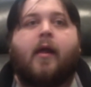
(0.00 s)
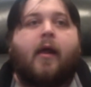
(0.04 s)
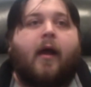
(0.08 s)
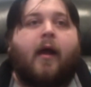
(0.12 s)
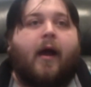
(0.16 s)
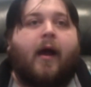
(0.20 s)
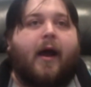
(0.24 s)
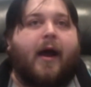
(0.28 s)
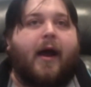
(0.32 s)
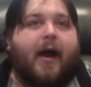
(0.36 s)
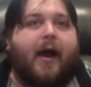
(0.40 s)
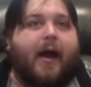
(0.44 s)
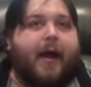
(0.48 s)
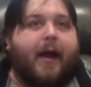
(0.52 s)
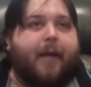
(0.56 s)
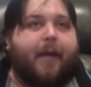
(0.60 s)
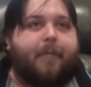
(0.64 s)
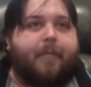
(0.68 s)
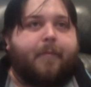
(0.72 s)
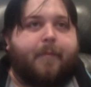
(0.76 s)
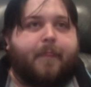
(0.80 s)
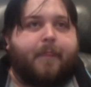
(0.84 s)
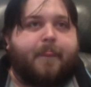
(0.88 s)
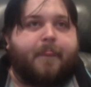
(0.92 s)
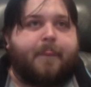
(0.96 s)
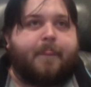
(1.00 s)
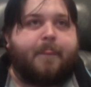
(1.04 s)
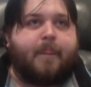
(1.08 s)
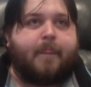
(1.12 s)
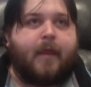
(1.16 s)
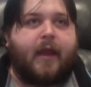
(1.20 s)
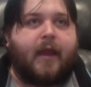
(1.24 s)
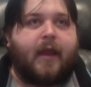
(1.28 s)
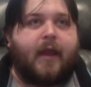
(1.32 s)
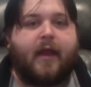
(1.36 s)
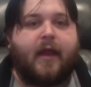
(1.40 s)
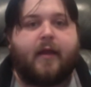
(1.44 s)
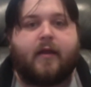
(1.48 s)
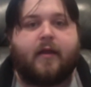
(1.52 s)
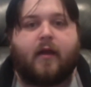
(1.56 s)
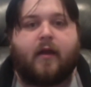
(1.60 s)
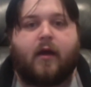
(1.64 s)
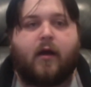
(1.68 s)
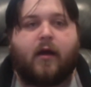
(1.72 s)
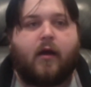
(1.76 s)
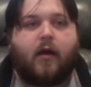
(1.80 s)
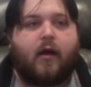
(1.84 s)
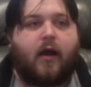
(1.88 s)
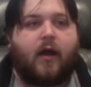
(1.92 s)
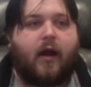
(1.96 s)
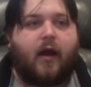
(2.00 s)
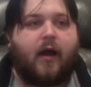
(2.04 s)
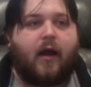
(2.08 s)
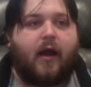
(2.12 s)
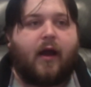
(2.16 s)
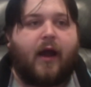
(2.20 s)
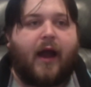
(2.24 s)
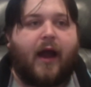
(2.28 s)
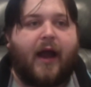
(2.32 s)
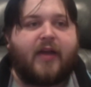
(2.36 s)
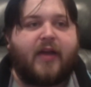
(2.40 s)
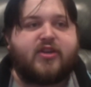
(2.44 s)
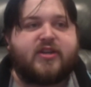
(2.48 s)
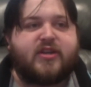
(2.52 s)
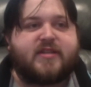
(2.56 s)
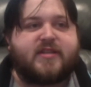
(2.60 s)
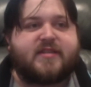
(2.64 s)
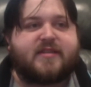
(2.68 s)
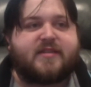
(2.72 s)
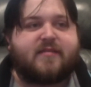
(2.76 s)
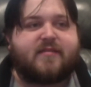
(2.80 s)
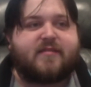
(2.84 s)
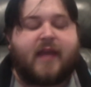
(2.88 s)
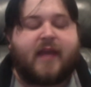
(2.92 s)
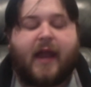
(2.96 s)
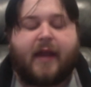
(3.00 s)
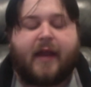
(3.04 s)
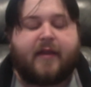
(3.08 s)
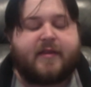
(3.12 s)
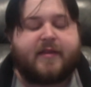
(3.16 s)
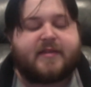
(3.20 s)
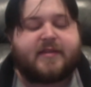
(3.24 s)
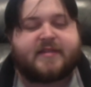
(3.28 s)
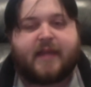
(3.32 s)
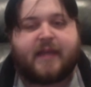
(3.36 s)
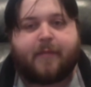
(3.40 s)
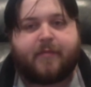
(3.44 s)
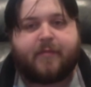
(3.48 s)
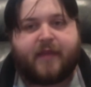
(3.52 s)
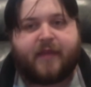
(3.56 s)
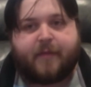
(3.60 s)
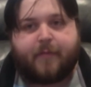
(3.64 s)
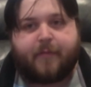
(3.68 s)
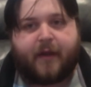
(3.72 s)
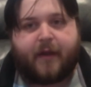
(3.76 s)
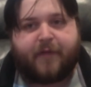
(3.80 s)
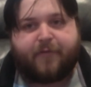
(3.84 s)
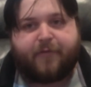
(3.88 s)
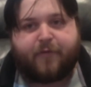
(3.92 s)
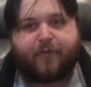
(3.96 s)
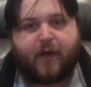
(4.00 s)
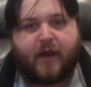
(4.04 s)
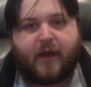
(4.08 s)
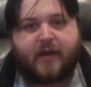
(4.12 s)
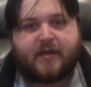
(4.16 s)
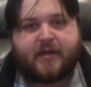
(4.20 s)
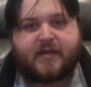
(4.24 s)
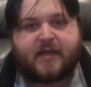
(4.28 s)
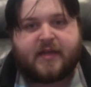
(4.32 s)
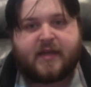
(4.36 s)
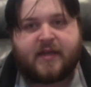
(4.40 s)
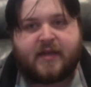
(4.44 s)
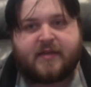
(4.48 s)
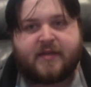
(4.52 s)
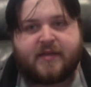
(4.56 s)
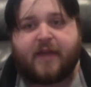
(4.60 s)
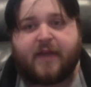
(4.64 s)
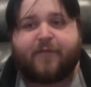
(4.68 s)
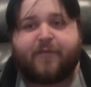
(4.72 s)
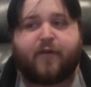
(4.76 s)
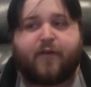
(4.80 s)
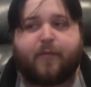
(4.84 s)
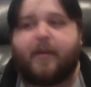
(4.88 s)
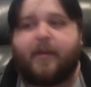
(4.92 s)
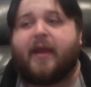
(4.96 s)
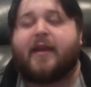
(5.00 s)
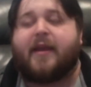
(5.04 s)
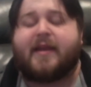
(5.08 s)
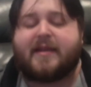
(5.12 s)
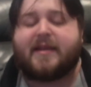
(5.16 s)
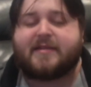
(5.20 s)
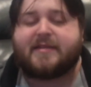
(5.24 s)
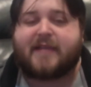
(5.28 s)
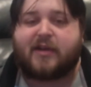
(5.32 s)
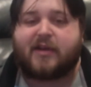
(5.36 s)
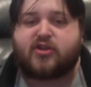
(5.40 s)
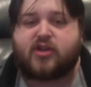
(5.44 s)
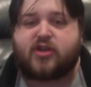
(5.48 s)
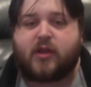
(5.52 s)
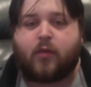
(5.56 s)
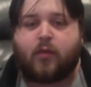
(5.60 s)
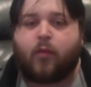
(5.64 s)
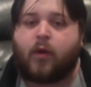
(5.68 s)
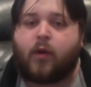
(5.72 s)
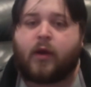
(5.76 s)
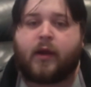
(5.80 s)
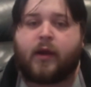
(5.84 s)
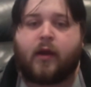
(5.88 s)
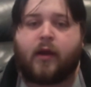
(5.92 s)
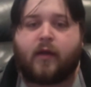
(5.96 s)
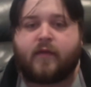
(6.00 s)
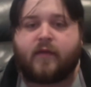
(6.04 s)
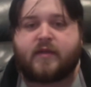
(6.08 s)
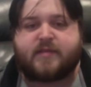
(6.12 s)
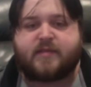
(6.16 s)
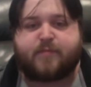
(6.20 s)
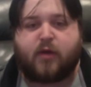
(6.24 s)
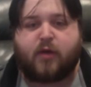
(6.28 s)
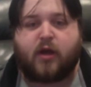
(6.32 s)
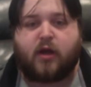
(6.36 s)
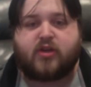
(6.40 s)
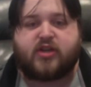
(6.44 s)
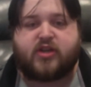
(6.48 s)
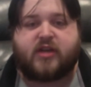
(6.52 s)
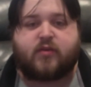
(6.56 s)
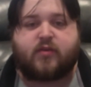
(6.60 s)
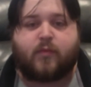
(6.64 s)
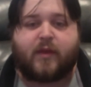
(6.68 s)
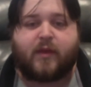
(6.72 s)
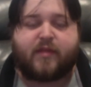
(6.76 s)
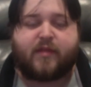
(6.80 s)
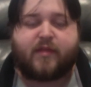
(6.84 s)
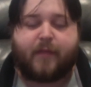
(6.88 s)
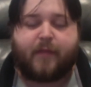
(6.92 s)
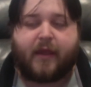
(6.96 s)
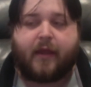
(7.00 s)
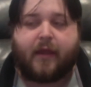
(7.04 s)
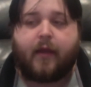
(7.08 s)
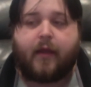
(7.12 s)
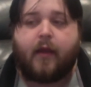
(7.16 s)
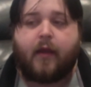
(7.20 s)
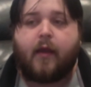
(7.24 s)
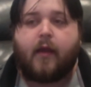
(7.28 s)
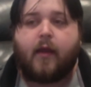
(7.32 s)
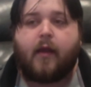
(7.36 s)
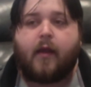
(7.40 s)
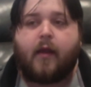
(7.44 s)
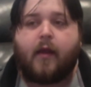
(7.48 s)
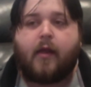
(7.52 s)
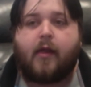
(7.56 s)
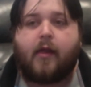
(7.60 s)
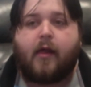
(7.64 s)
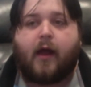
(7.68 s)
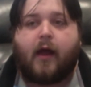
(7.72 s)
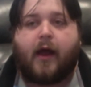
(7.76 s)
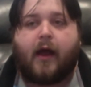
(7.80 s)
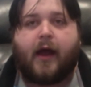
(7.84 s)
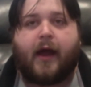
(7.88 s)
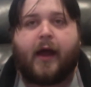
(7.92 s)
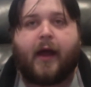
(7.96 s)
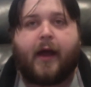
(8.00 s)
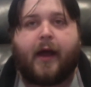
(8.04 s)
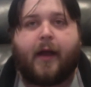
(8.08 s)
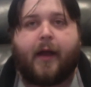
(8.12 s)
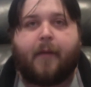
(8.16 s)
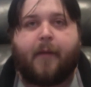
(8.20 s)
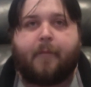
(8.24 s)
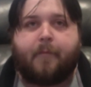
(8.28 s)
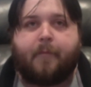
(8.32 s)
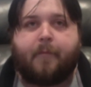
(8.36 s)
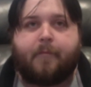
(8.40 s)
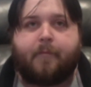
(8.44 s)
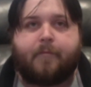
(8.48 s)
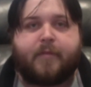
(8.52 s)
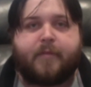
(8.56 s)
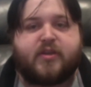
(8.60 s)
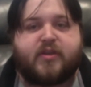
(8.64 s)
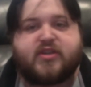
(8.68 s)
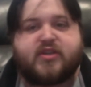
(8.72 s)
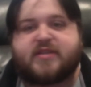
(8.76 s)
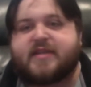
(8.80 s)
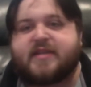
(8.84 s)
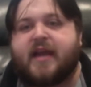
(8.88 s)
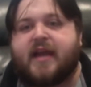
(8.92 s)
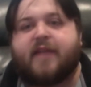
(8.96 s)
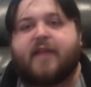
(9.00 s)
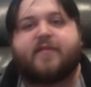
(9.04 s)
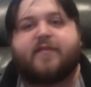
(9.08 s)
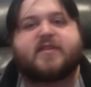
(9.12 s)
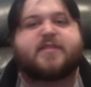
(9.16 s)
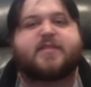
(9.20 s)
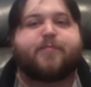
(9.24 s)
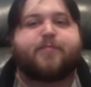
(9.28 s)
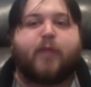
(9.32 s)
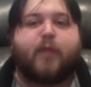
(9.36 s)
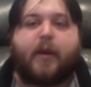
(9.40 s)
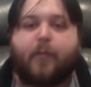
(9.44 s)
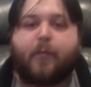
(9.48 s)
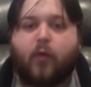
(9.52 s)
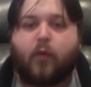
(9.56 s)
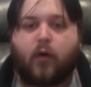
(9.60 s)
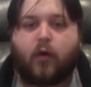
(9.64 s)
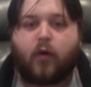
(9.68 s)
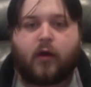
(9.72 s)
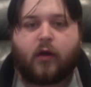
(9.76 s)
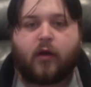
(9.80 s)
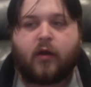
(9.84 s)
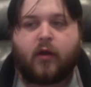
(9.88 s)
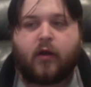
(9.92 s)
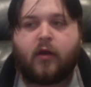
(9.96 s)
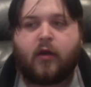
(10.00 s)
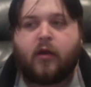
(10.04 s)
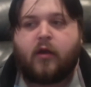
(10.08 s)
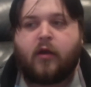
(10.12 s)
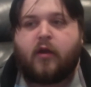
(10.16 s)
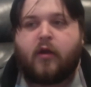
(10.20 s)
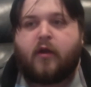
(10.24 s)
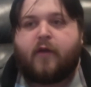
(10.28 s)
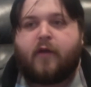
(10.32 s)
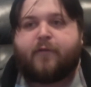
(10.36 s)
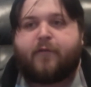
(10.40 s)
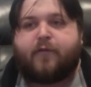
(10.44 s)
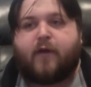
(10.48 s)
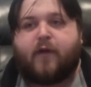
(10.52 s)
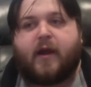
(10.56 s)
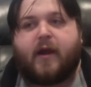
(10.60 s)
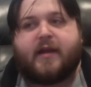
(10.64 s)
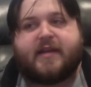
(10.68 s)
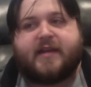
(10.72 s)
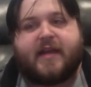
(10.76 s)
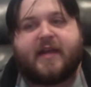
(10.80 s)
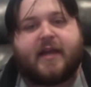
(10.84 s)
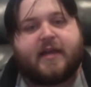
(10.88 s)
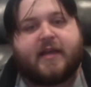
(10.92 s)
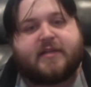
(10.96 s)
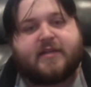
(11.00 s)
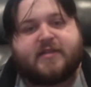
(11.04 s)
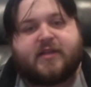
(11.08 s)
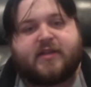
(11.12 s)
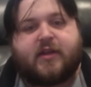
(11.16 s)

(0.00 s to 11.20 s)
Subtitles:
And I just kind of the same thing my friend did for me, and he's actually working on this project with me. But just kind of a springboard for ideas.